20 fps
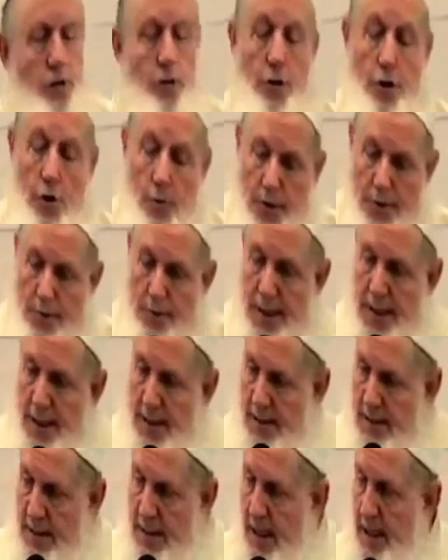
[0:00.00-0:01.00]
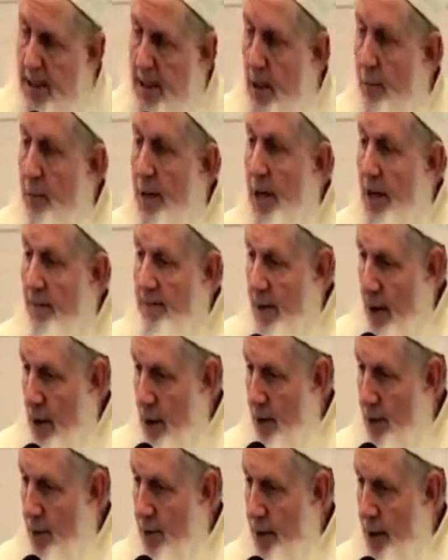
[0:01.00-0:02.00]
the human beings think they'll be left
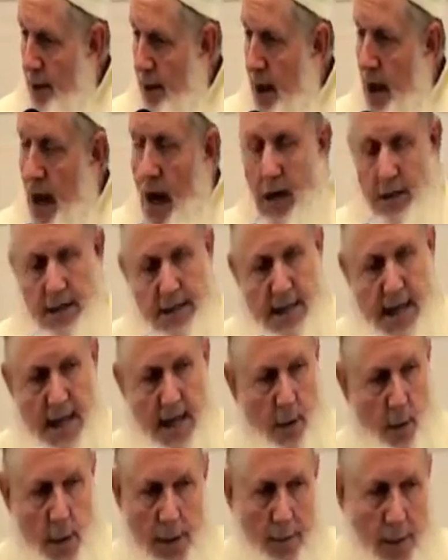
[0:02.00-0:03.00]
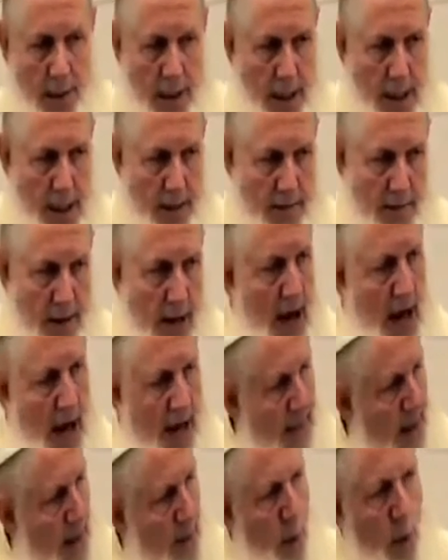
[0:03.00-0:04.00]
alone on saying we believe,
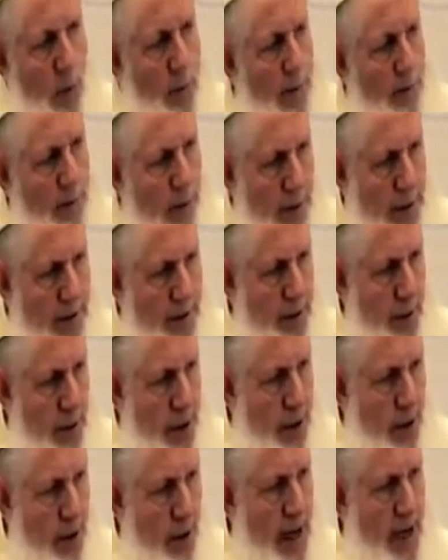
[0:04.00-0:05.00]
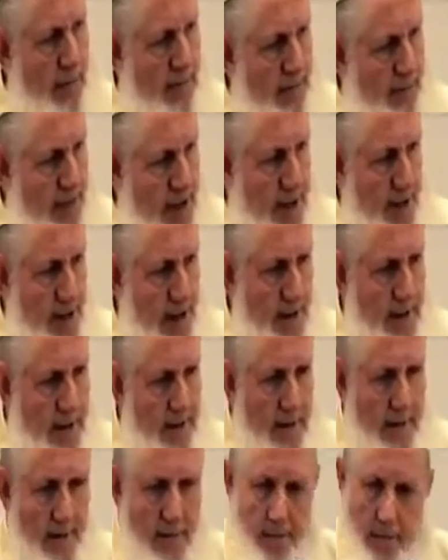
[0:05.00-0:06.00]
and they won't be put into a great
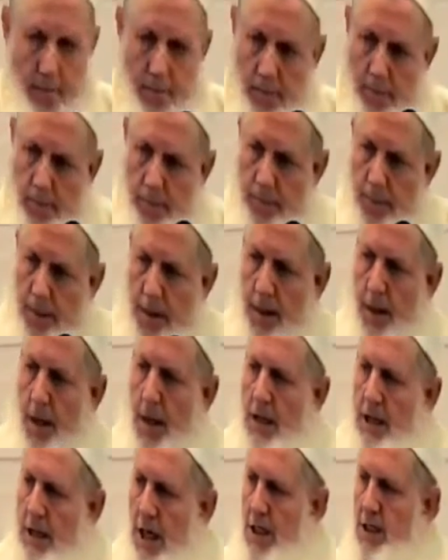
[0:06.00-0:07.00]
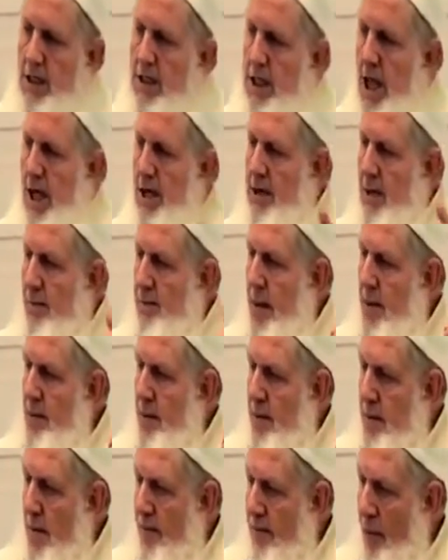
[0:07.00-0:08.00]
fitna, just like the
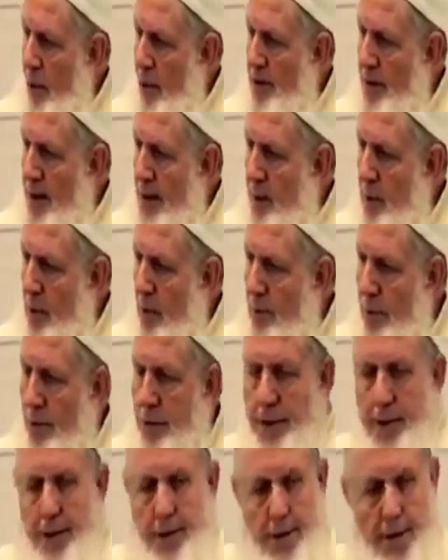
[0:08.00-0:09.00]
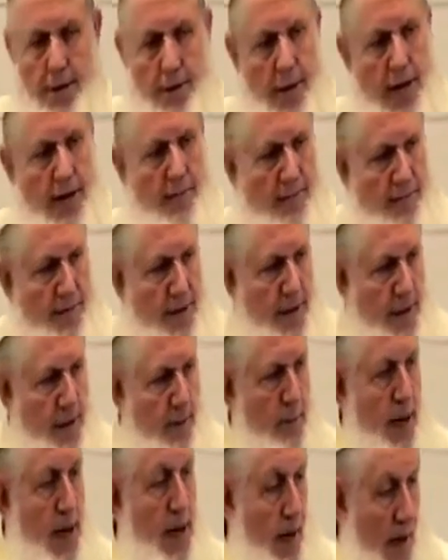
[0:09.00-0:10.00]
people before them were put into the great
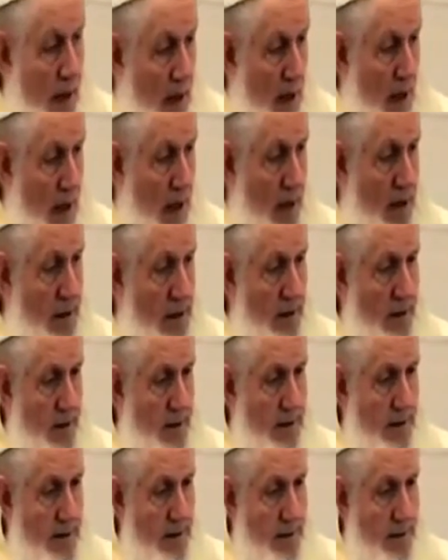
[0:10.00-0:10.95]
fitna by Allah?